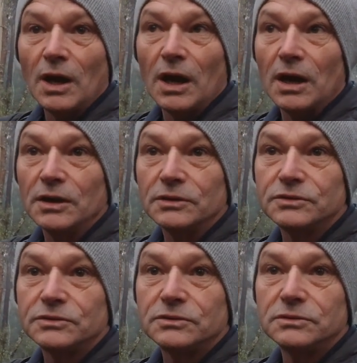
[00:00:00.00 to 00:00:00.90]

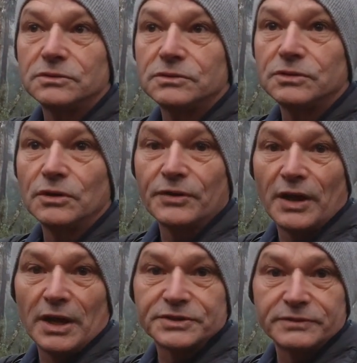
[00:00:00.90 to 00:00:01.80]

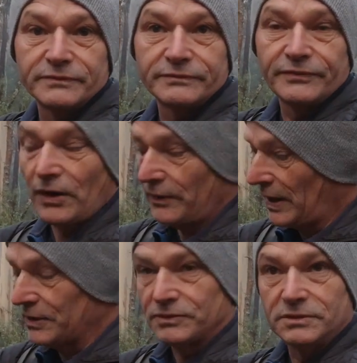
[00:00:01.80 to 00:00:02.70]

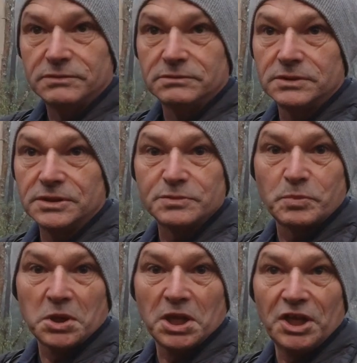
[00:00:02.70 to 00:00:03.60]
2500 is
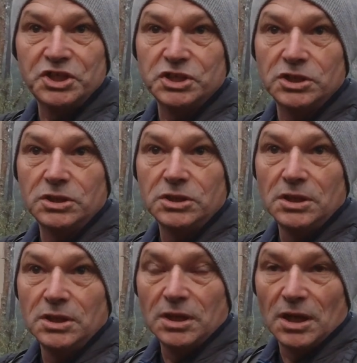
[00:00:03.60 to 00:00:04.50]
plenty,
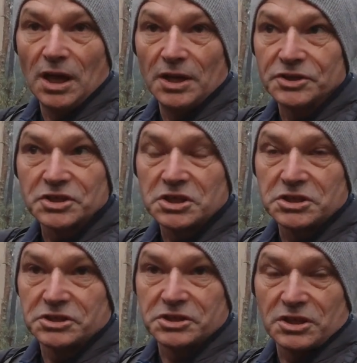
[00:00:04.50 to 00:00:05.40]
and it's
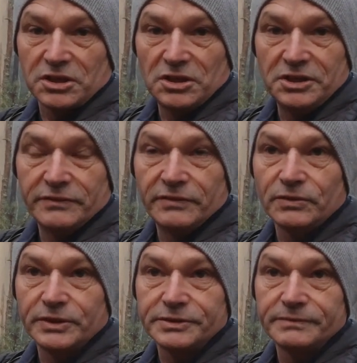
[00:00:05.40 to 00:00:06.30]
just clean of
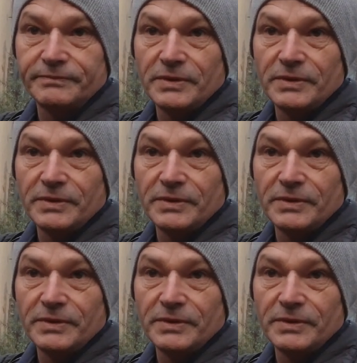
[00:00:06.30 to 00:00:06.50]
noise.